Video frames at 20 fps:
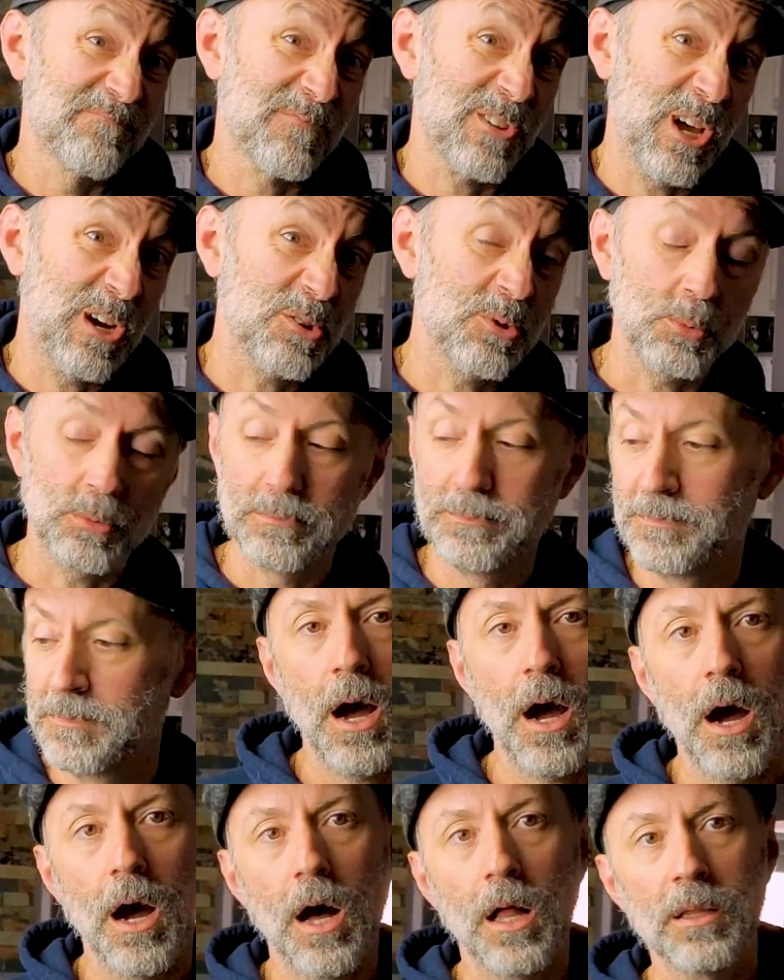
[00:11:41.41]
Kind of
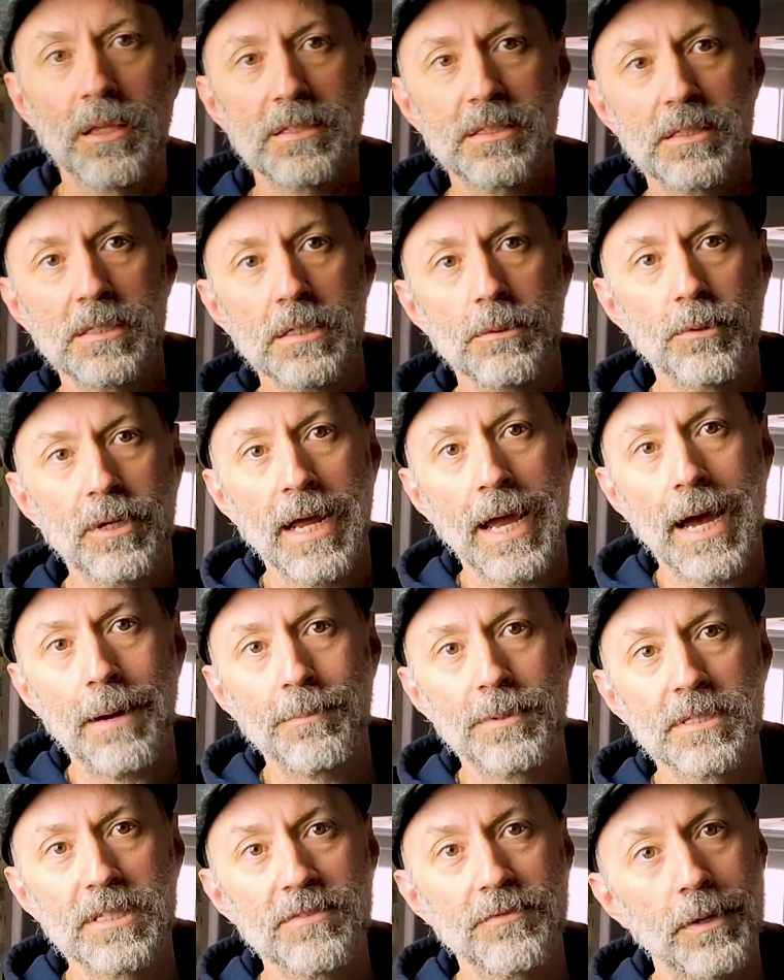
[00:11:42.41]
cool. Let's see what
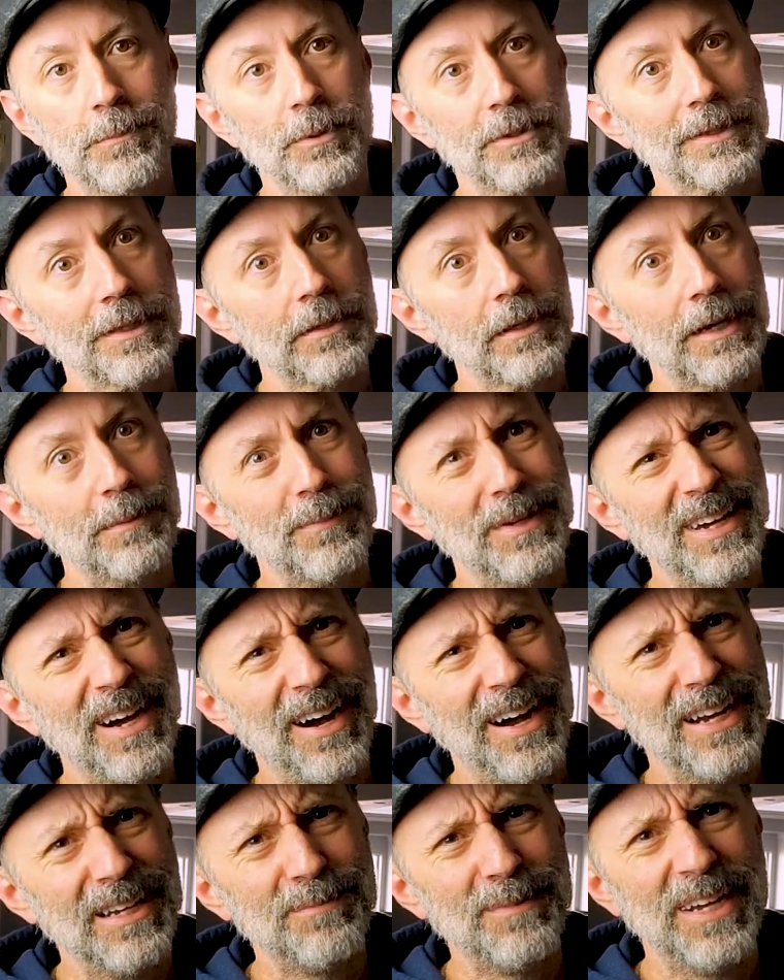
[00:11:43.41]
happens if I put the light
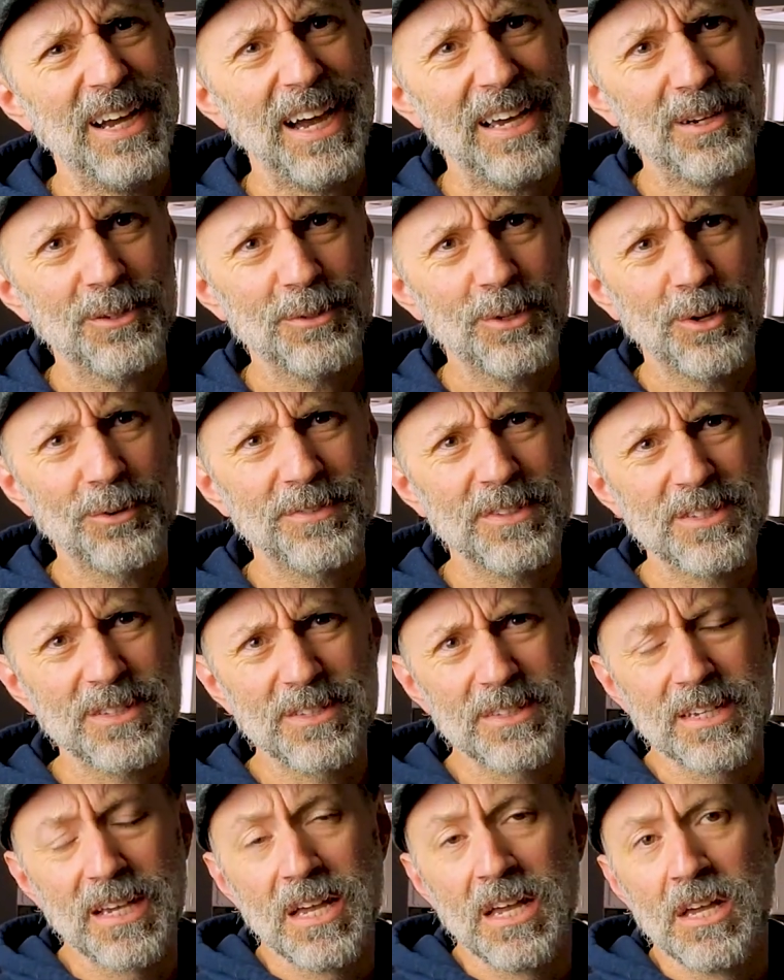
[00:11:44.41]
behind me. I don't know if this
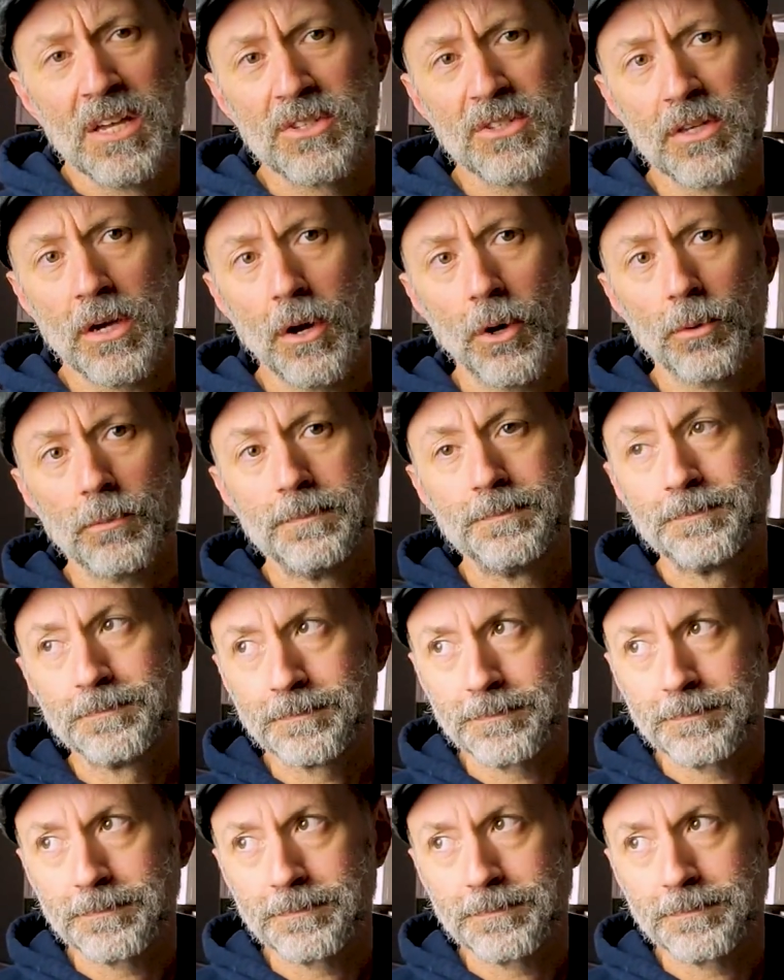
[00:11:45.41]
is... So